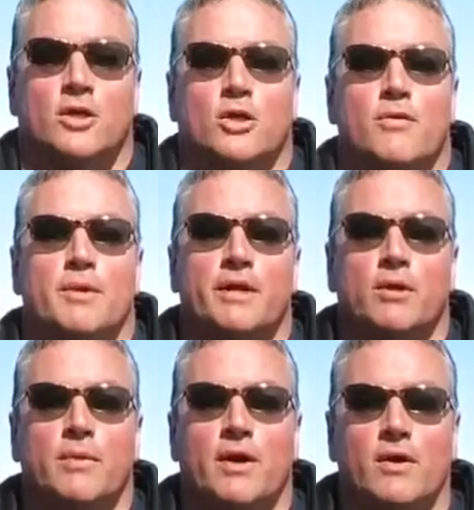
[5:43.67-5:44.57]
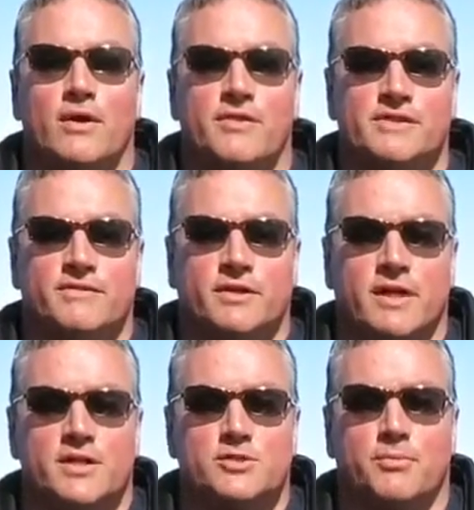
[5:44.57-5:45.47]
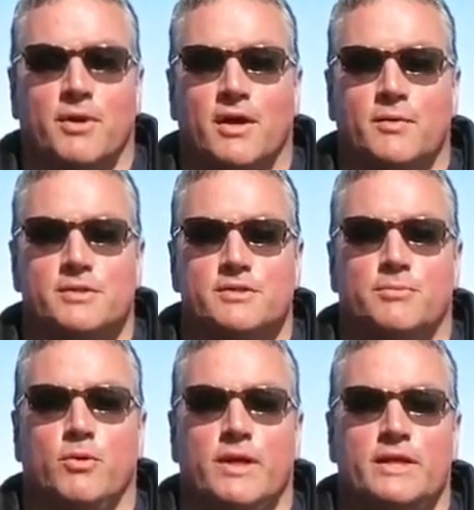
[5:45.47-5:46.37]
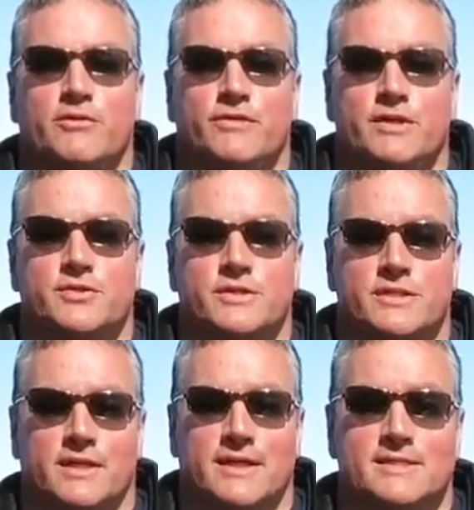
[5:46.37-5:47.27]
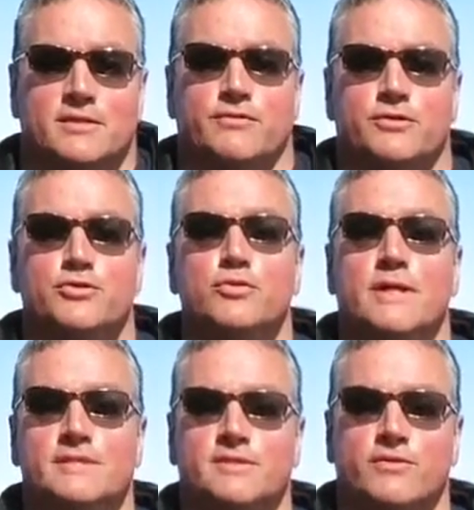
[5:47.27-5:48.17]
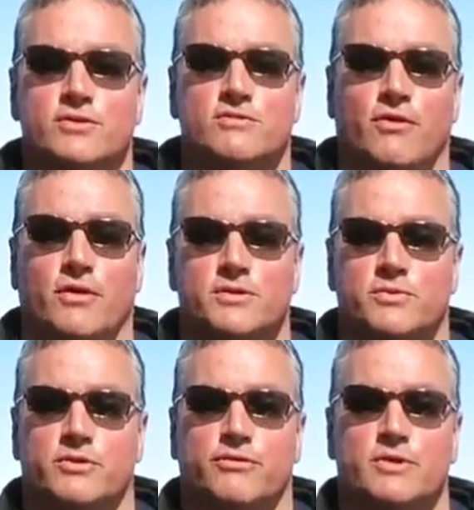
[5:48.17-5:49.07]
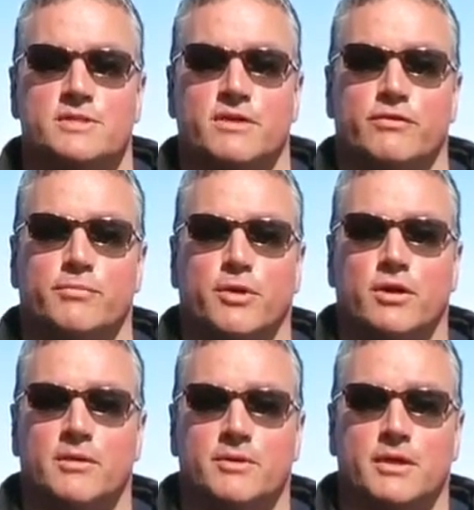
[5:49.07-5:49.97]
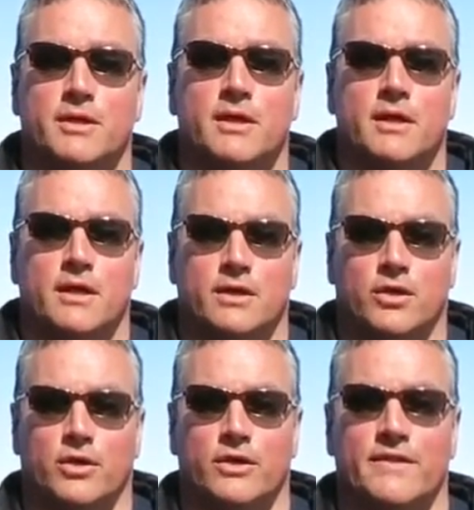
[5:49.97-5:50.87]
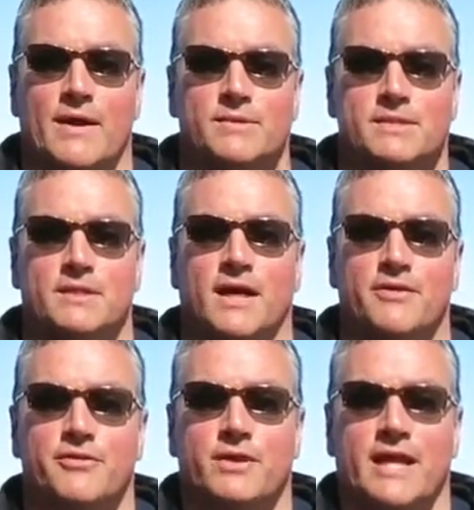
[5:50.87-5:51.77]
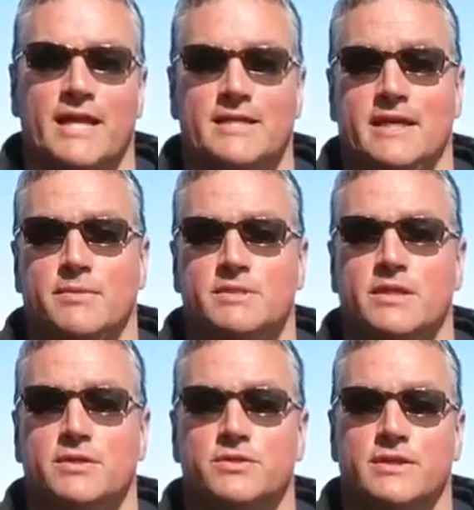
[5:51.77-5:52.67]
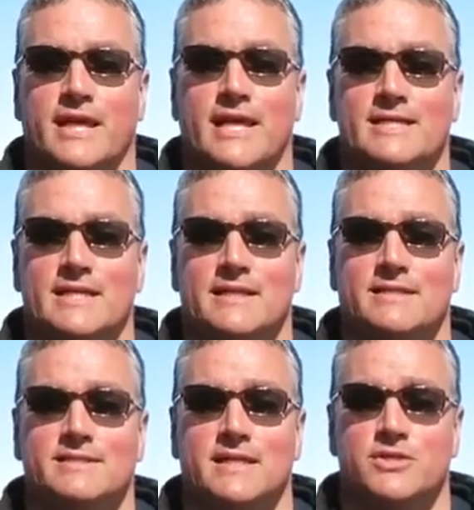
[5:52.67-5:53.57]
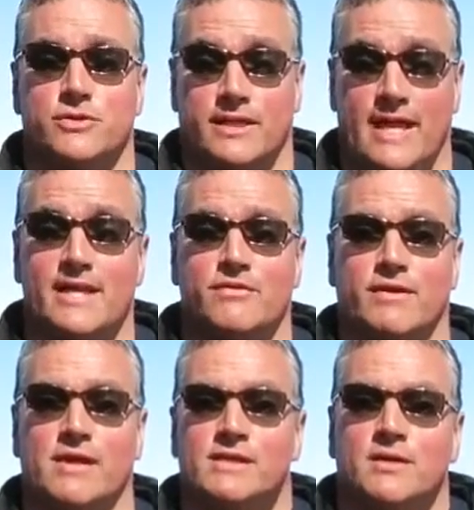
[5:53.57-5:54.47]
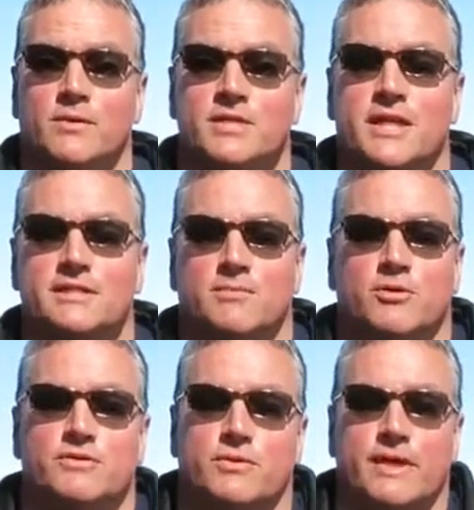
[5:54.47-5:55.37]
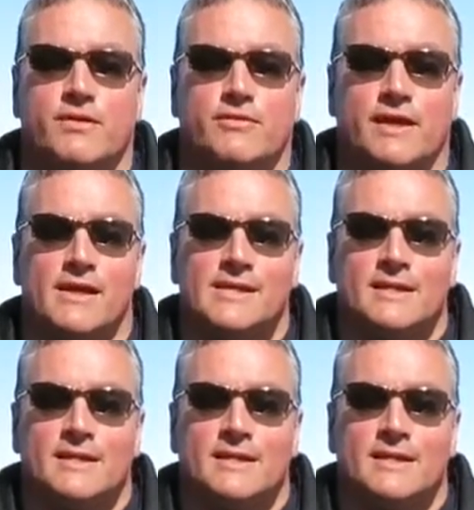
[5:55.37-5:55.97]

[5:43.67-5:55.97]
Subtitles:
Hello everybody, here we are in Thingvellir National Park, which is a point of interest in Iceland for two reasons. First of all, it's where the first ever parliament occurred, and that was in 930 AD and was here until the 18th century, the end of it, in which case it moved to Reykjavik.